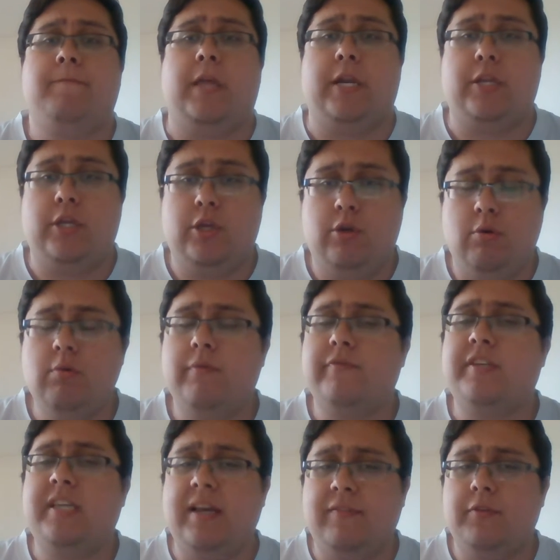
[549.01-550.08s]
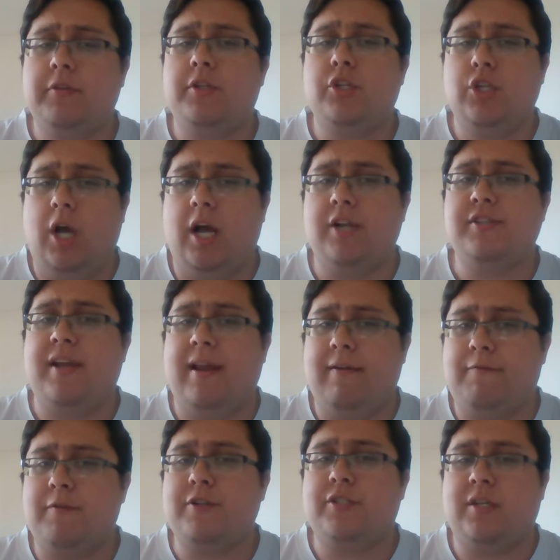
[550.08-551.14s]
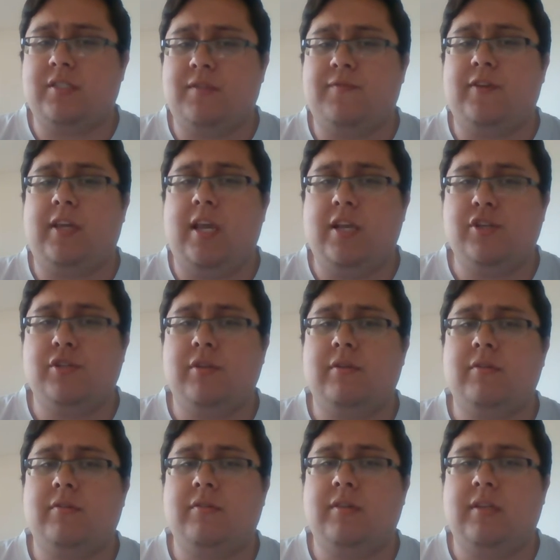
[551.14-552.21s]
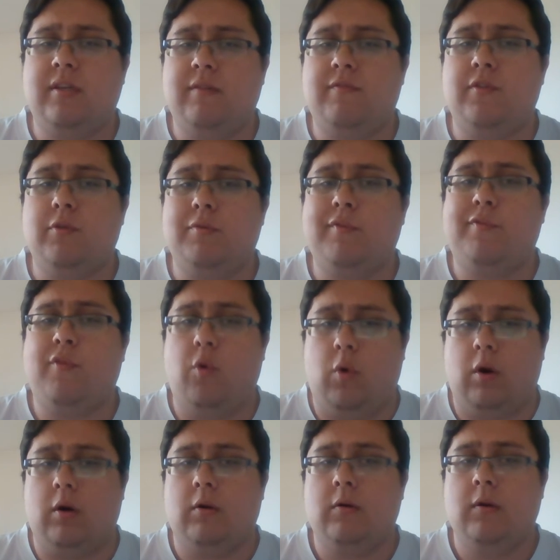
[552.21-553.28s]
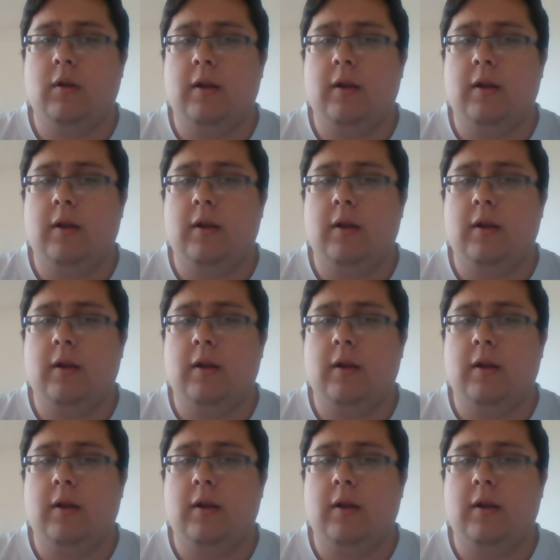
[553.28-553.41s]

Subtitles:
then you've given the judge every justification to give you the 4.